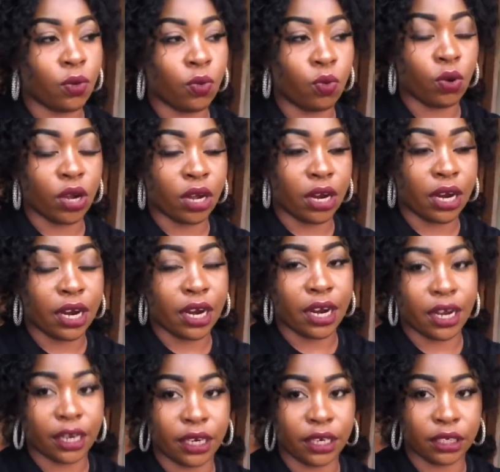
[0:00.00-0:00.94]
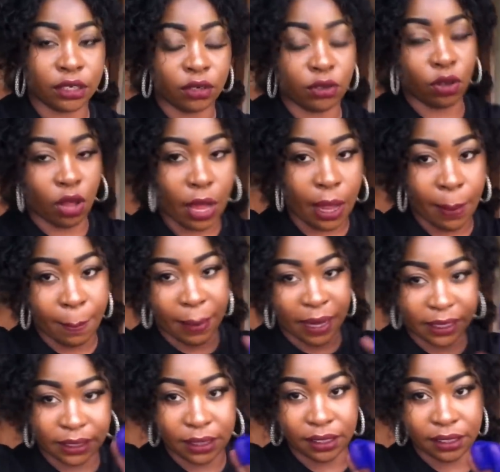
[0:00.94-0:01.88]
where it
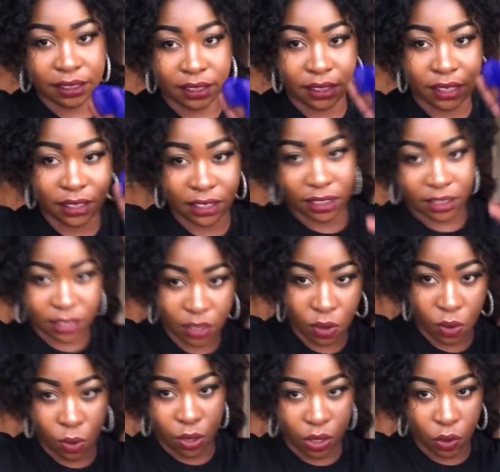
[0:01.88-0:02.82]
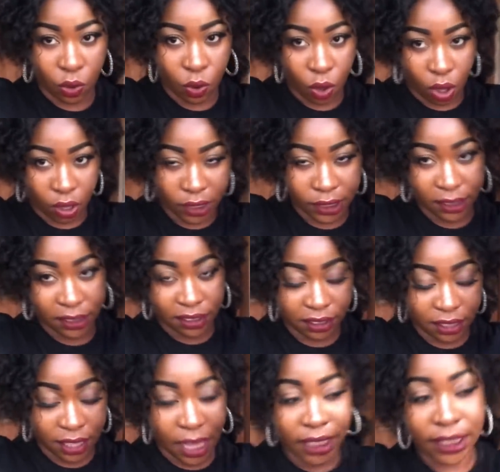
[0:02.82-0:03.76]
matches the hook on this
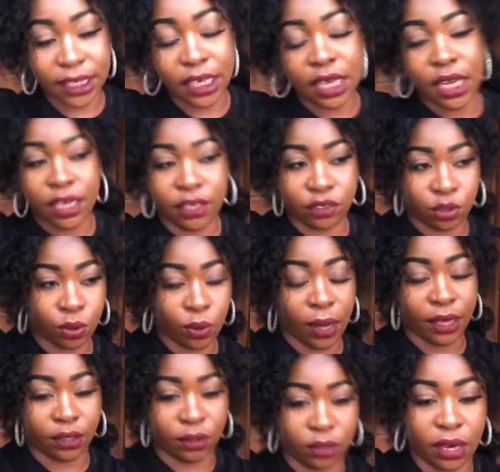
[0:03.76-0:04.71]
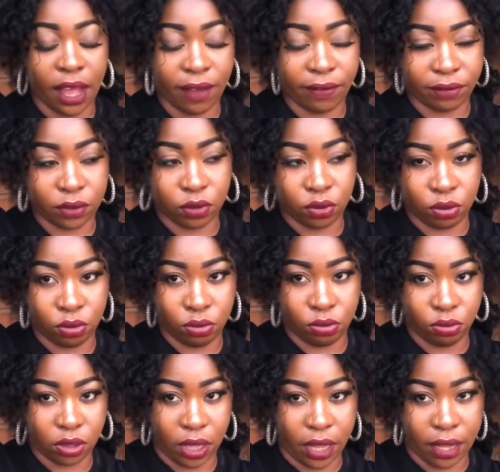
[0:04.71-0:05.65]
net, so I don't have to
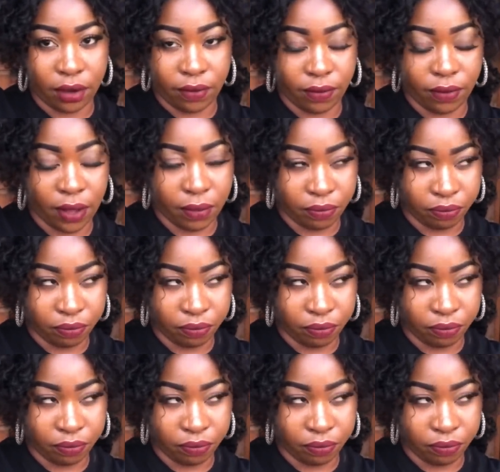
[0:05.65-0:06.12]
kind of